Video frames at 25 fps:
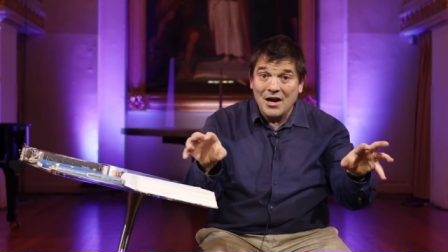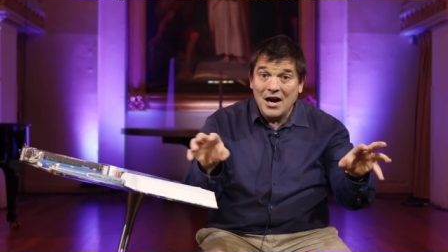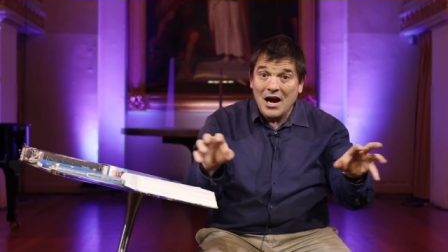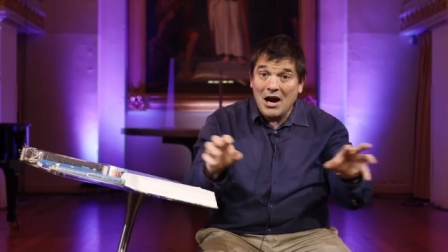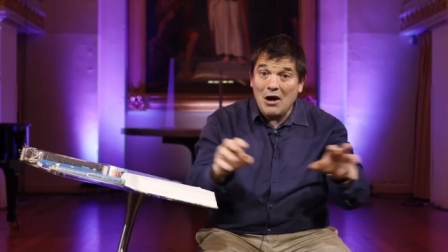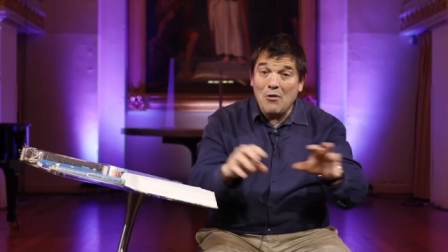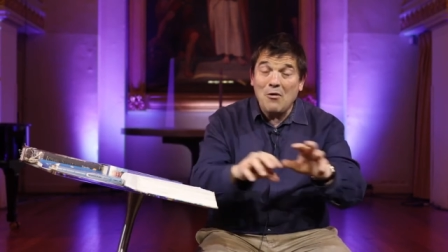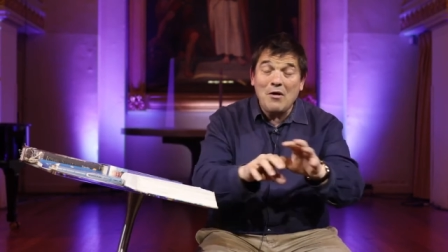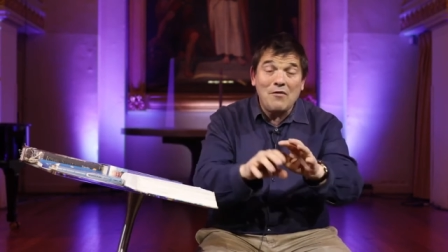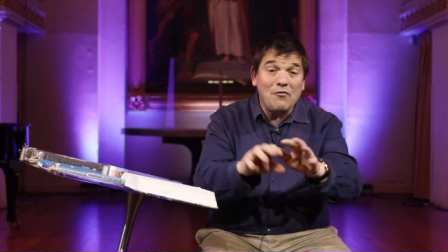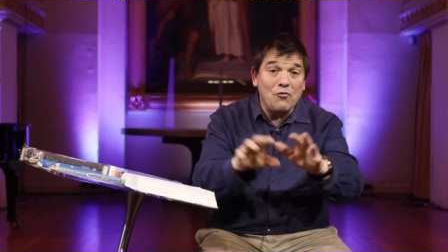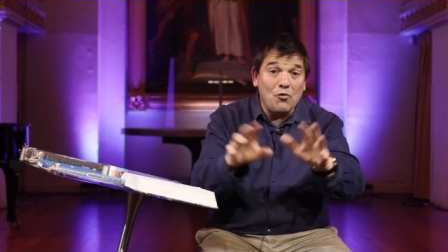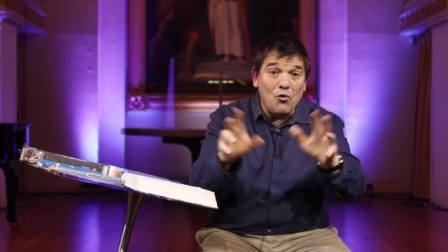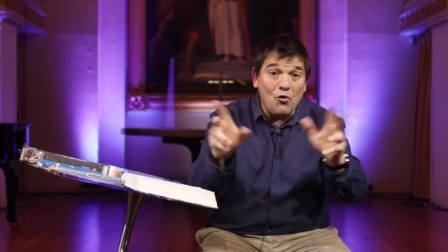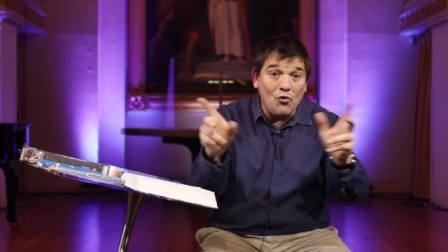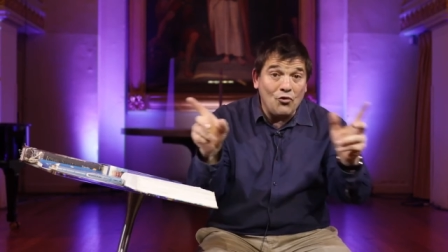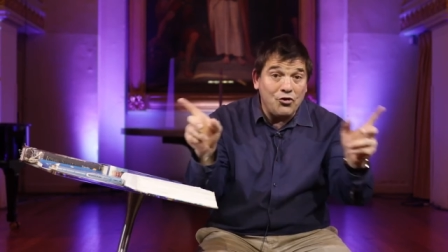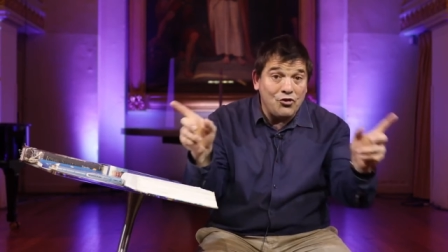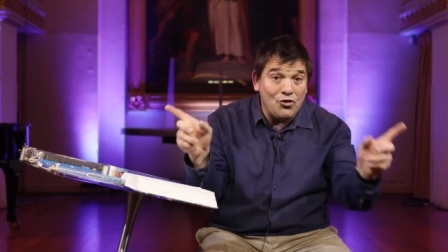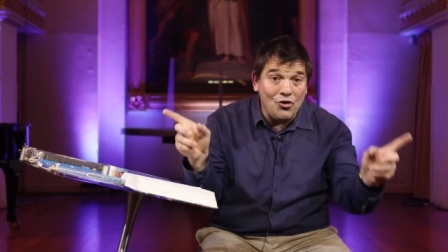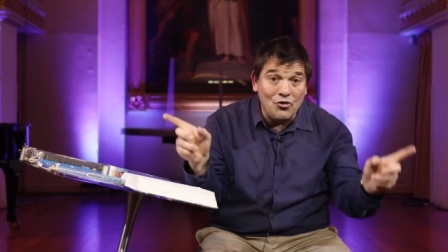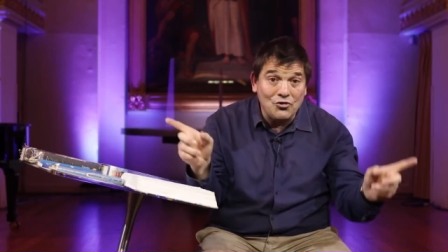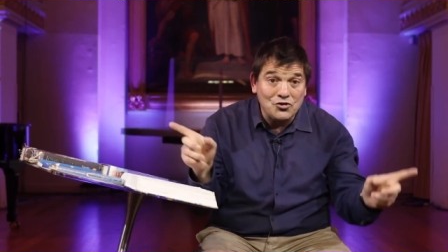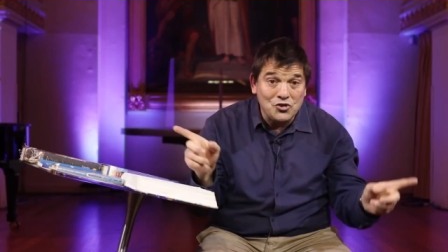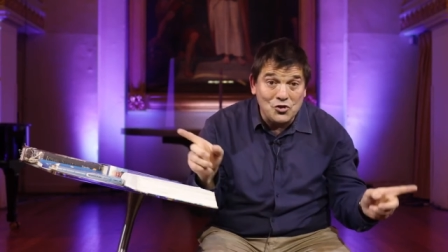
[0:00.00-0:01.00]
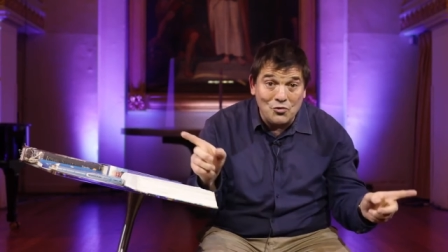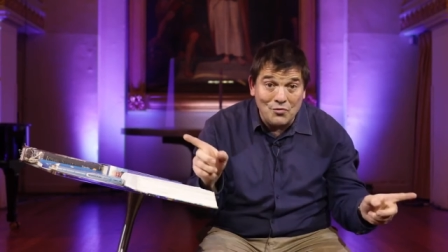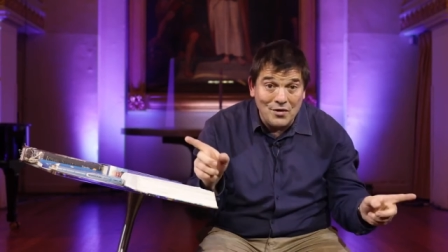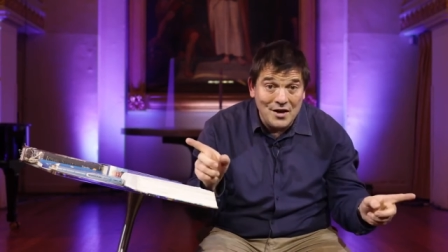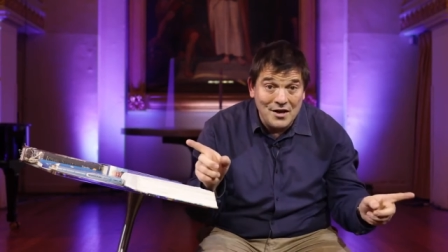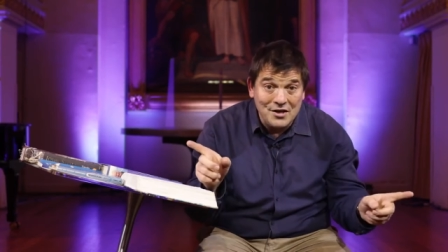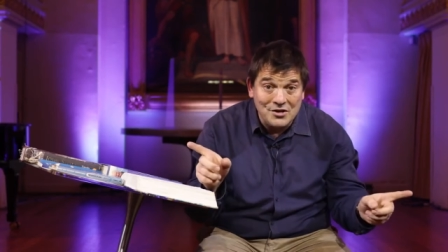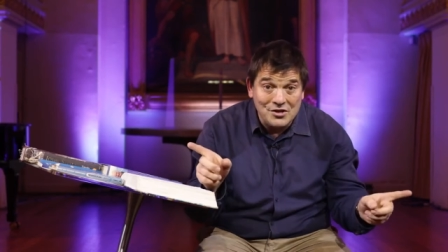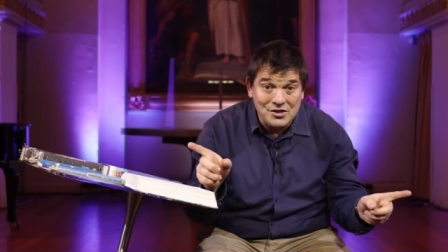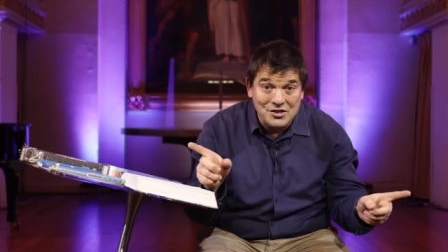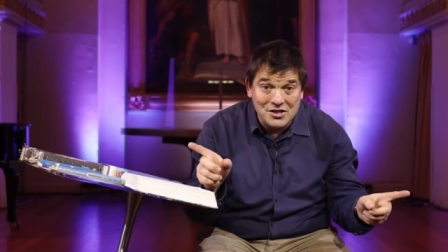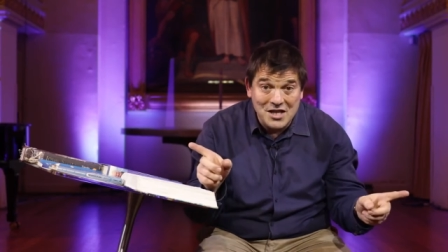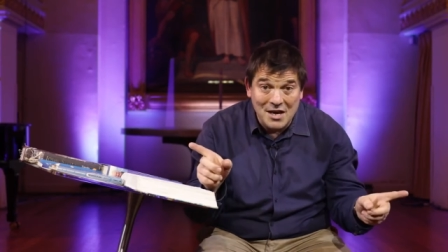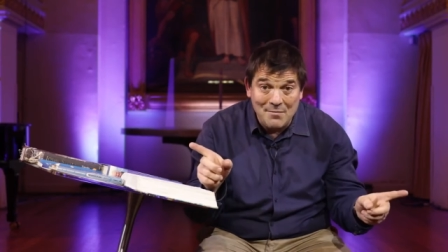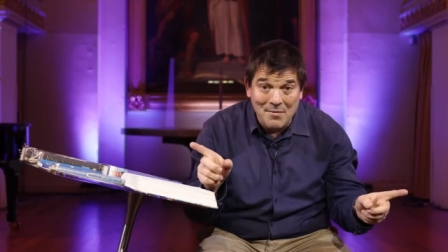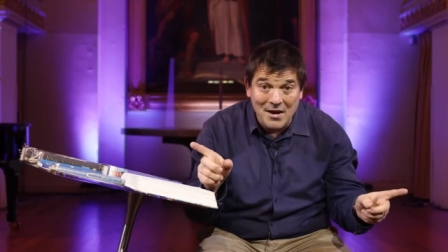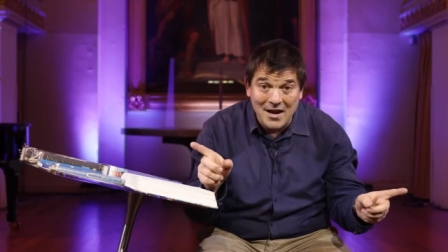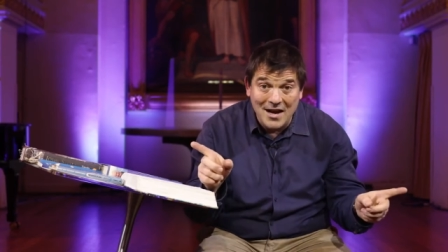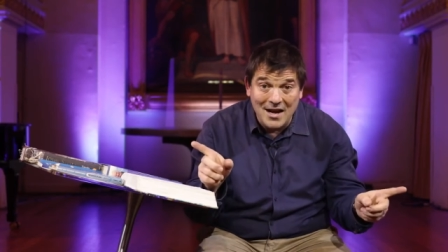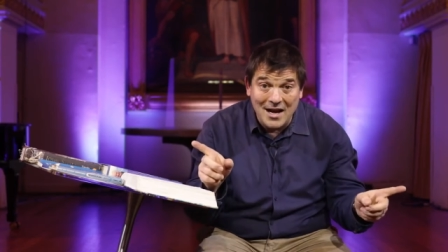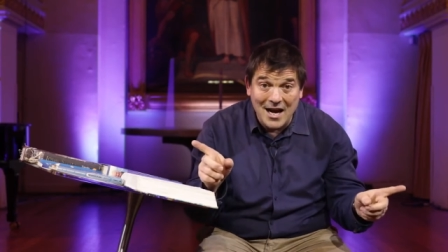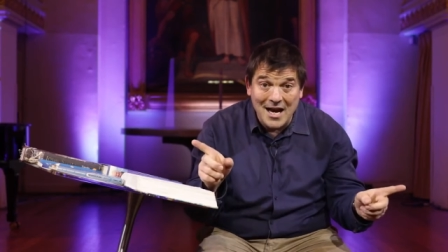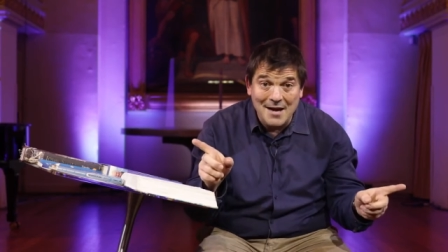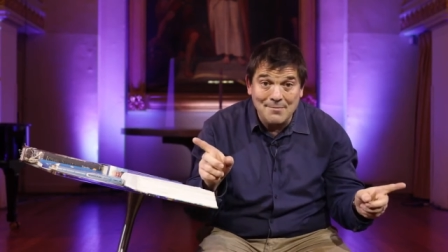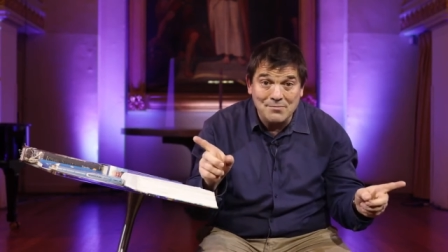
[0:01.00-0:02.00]
however orthodox or religious they may
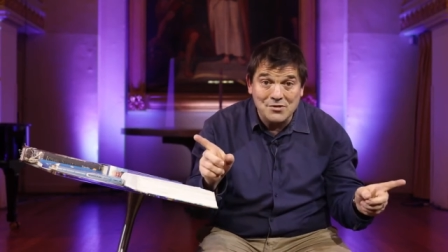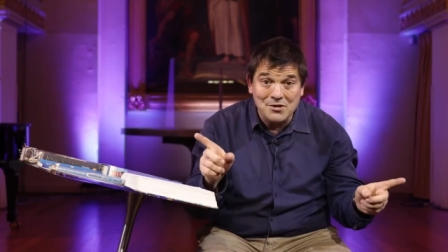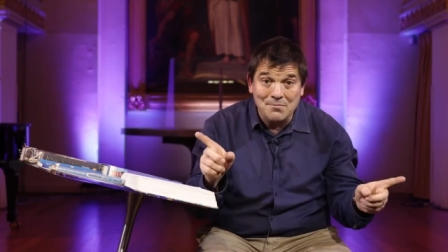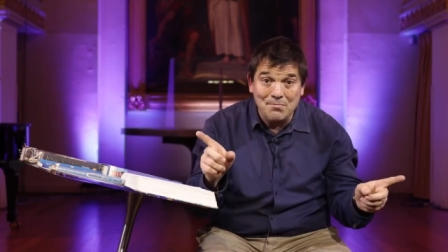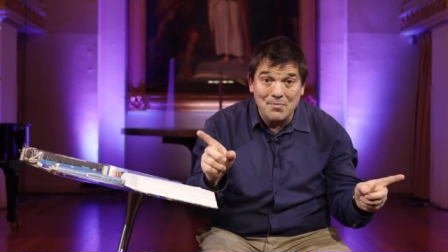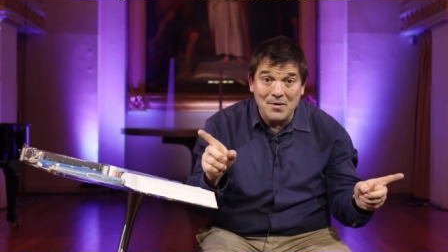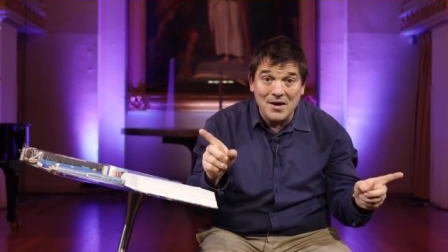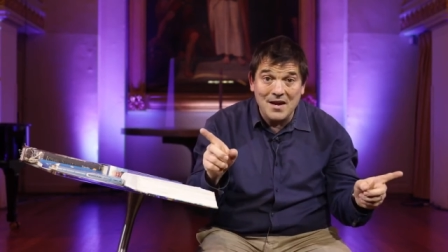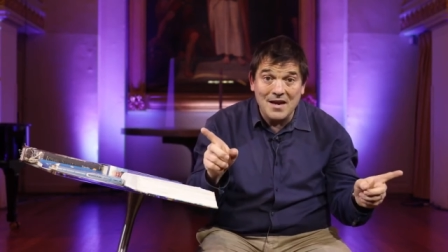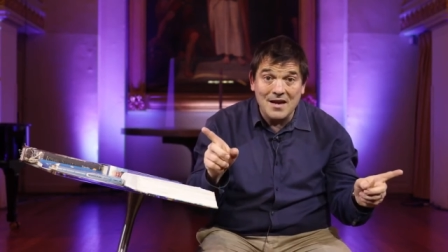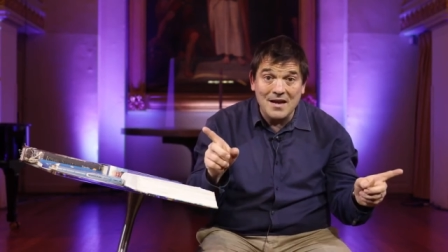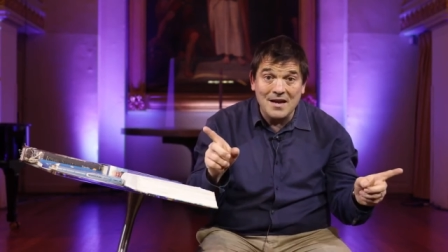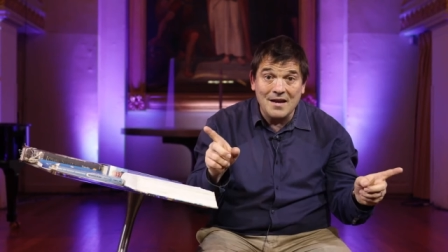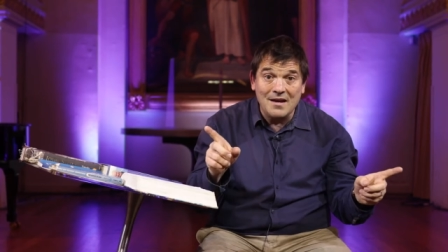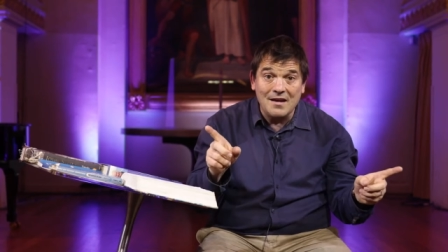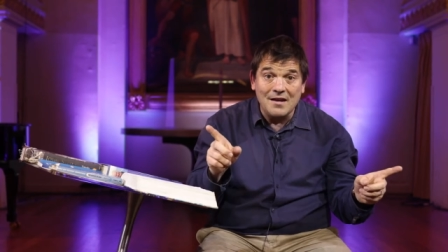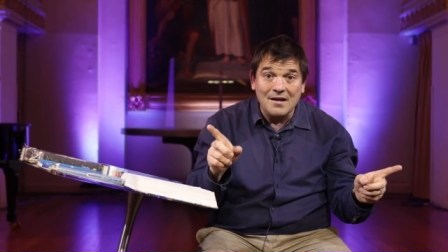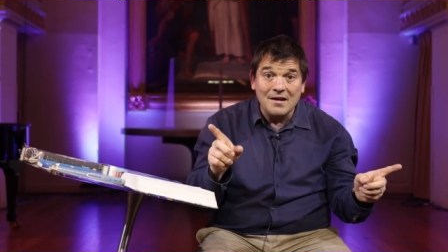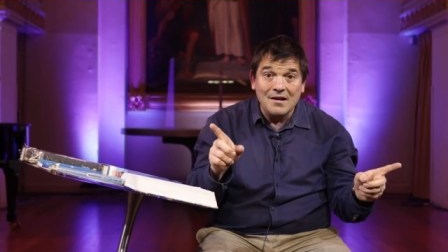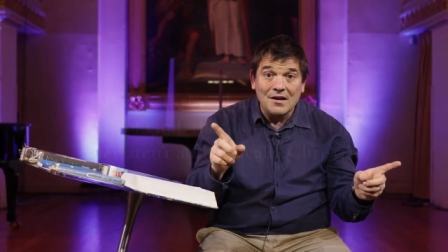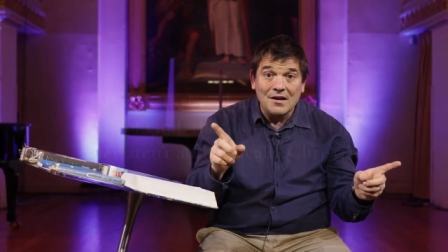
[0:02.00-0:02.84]
claim to be.